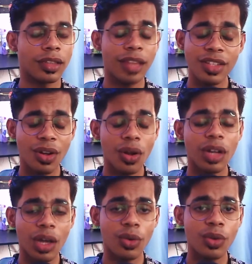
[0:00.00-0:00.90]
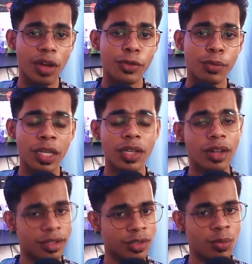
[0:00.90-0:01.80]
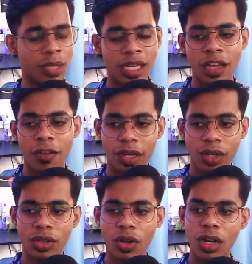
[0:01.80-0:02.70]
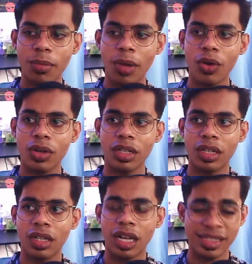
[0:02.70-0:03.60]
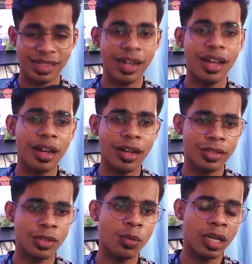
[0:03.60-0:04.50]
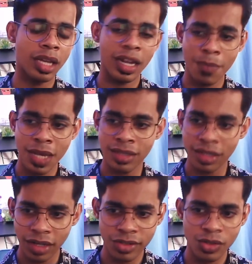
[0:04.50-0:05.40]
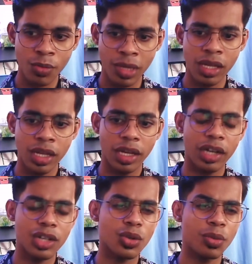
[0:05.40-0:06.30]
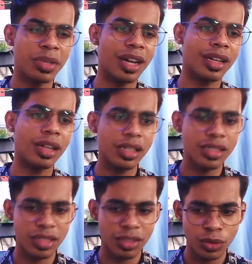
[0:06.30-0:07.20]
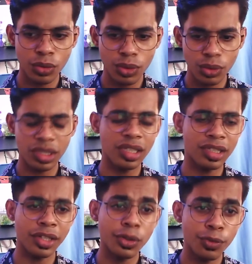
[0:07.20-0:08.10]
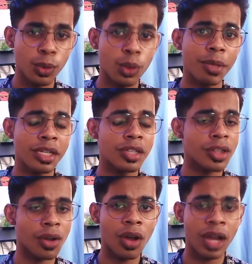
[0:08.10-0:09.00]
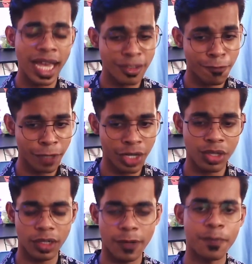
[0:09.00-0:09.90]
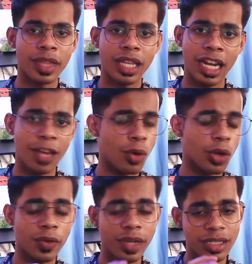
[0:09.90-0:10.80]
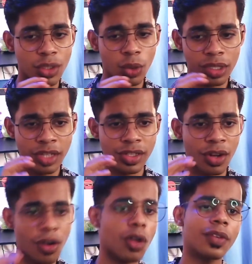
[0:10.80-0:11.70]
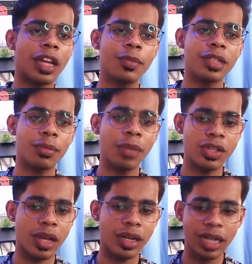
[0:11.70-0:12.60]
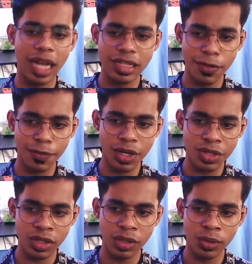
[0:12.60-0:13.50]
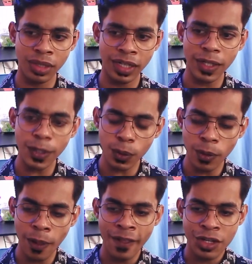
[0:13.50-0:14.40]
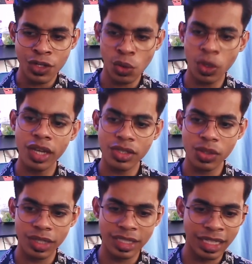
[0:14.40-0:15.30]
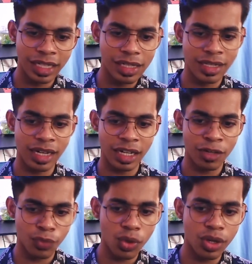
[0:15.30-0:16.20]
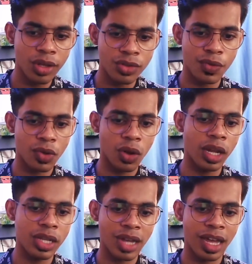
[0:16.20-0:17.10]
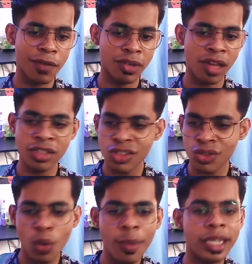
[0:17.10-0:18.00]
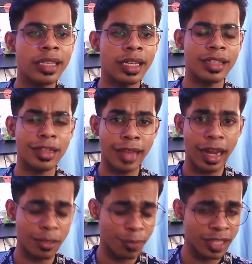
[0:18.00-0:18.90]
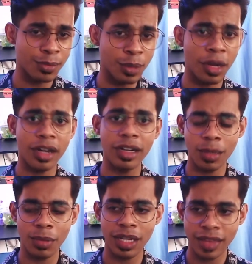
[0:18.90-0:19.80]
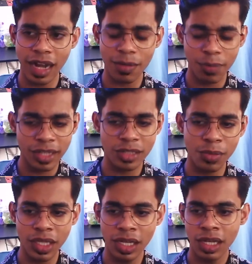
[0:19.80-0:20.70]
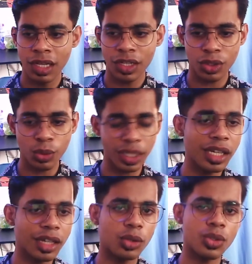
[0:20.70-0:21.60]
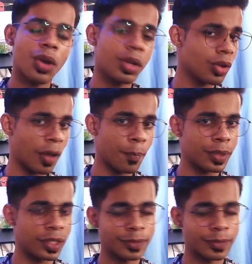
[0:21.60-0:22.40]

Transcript: That's not how you have to make your resume. When you talk about a stellar resume, an amazing resume, it should be at least 3 to 4 pages long as a fresher. And I've always told this a lot of times in my channel. As a fresher, you need to showcase your skills that in 4 years of college, I have done so many things and that makes me marketable and that makes me unique to join your company.